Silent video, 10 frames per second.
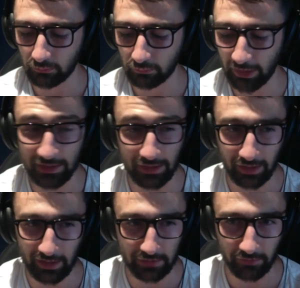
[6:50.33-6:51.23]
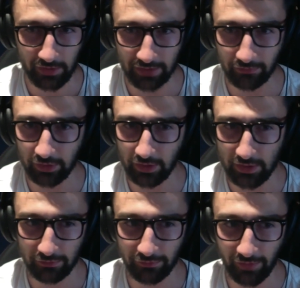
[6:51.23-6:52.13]
basically classifies everything as
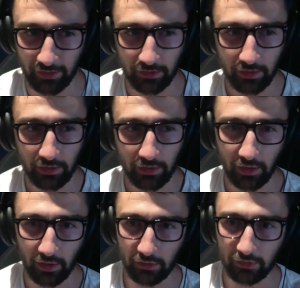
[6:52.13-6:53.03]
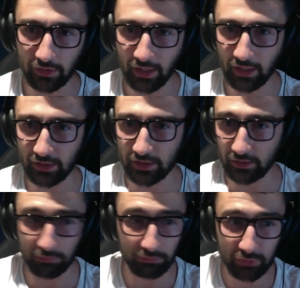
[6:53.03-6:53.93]
an event, and you can get it
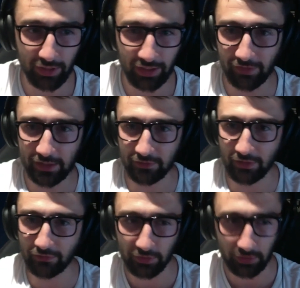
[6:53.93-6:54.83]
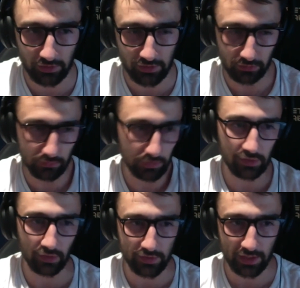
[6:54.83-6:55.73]
to track events for everything. So
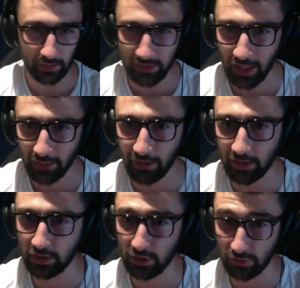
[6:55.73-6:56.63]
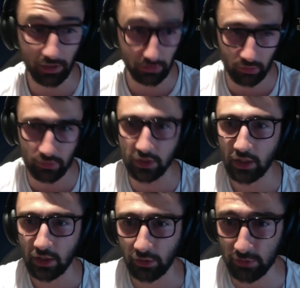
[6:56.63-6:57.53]
you set up Tag Manager to track those
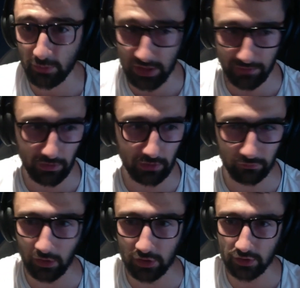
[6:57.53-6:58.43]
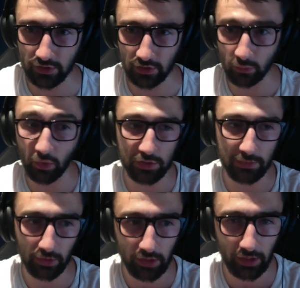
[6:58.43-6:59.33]
specific conversions that you want to
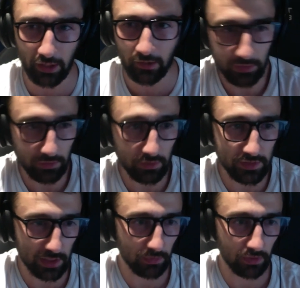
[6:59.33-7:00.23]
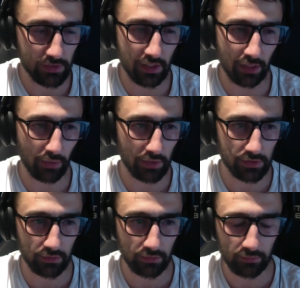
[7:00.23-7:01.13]
be looking at, and you can set up alerts that way too.